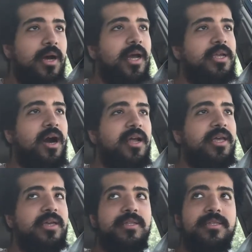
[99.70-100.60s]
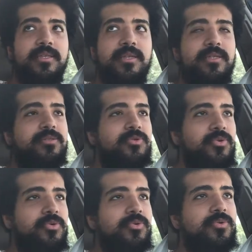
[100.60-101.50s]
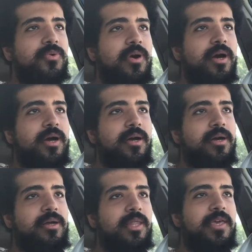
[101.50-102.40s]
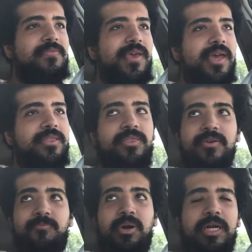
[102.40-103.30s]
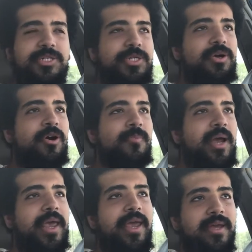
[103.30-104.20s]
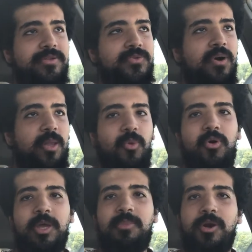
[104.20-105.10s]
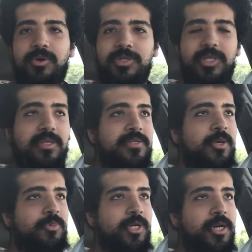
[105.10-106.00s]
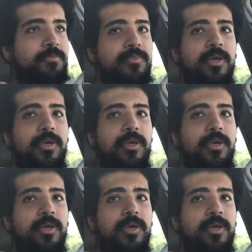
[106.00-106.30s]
I got it to uh, alleviate the pressure on my hands while I'm holding my crutch at the same time.